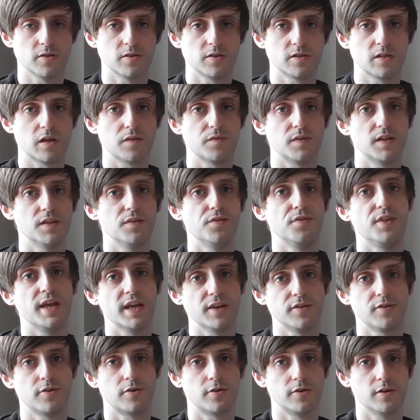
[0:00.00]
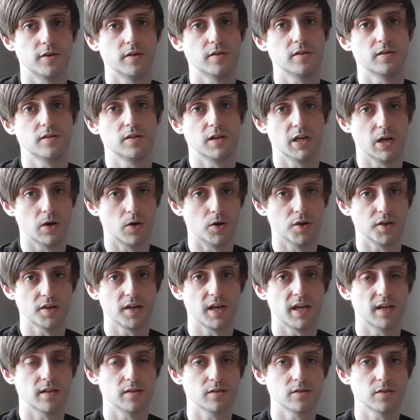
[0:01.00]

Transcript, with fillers: and stuff in, then turn it on again.